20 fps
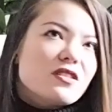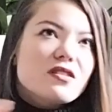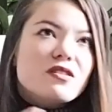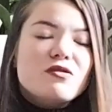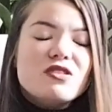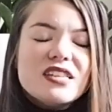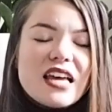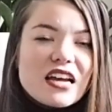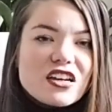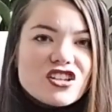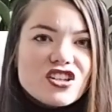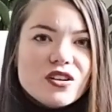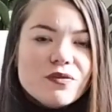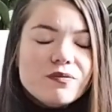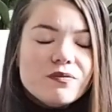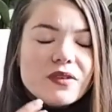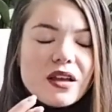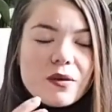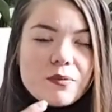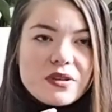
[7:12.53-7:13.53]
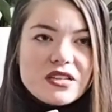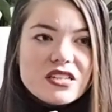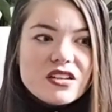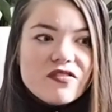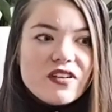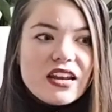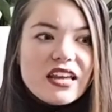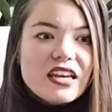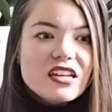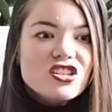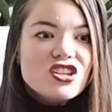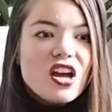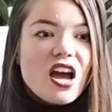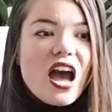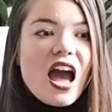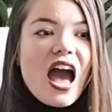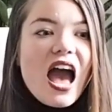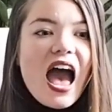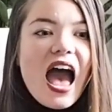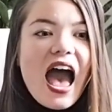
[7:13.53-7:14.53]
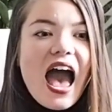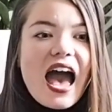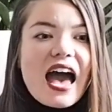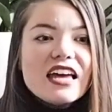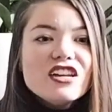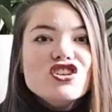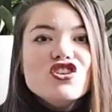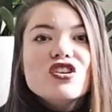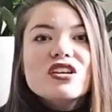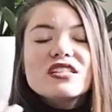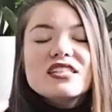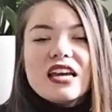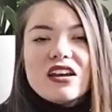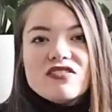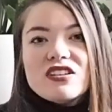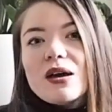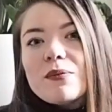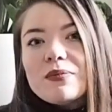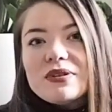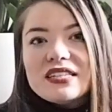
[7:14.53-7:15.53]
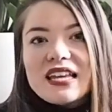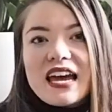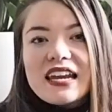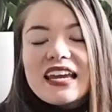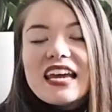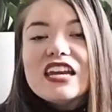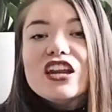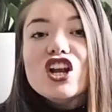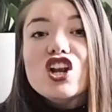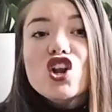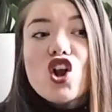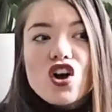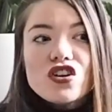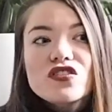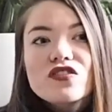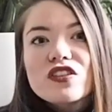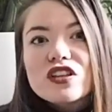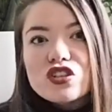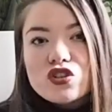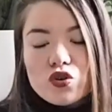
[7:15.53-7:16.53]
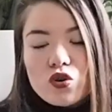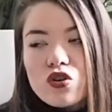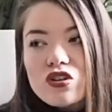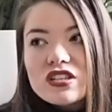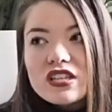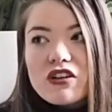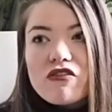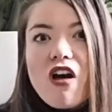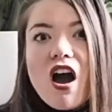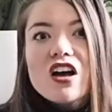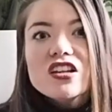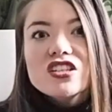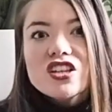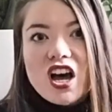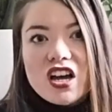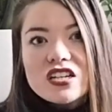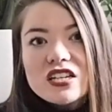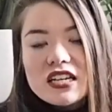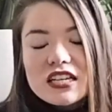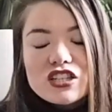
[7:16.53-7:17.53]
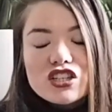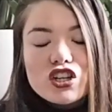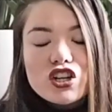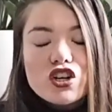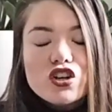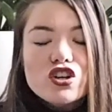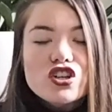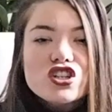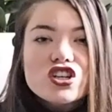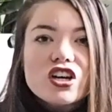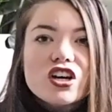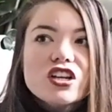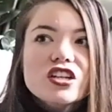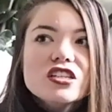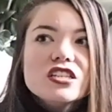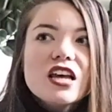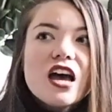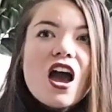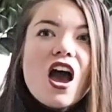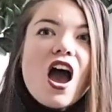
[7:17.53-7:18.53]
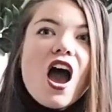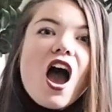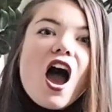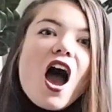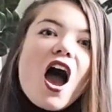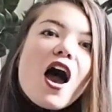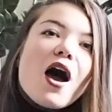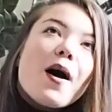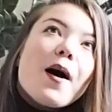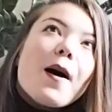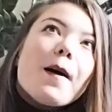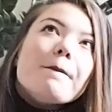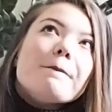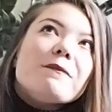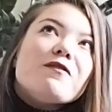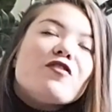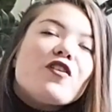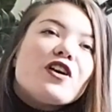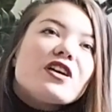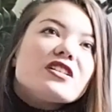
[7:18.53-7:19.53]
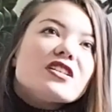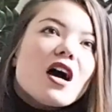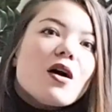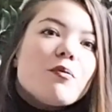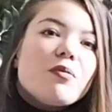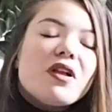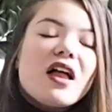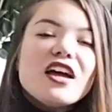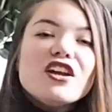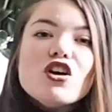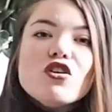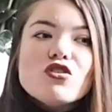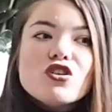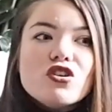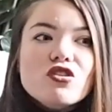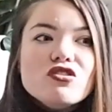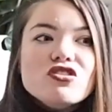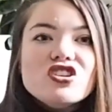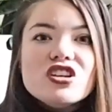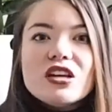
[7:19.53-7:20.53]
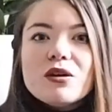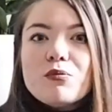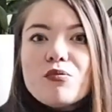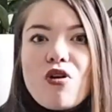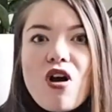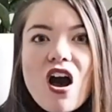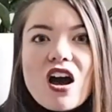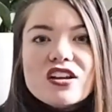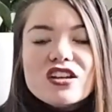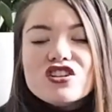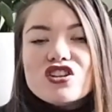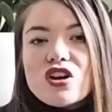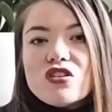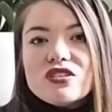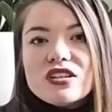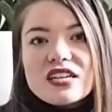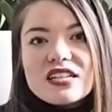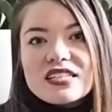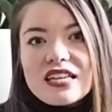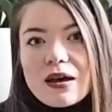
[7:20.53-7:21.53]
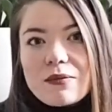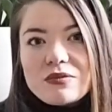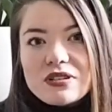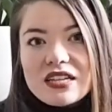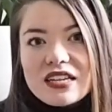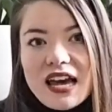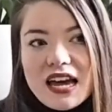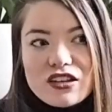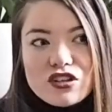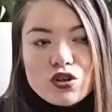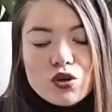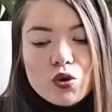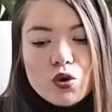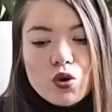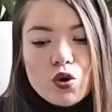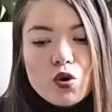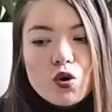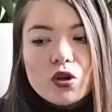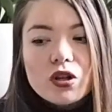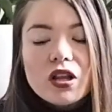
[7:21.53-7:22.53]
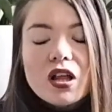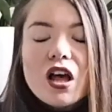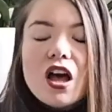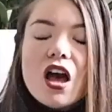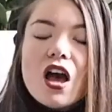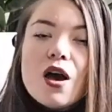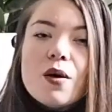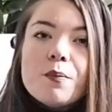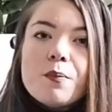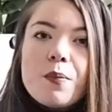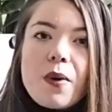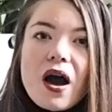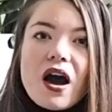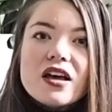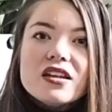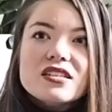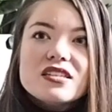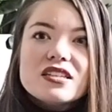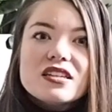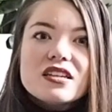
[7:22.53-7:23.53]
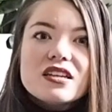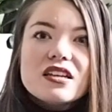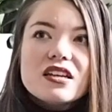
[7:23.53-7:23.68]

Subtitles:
section at Bicester Village, and you can save 10% in a lot of the stores. There are certain exclusions. For example, I know Gucci and Prada don't accept it at all, but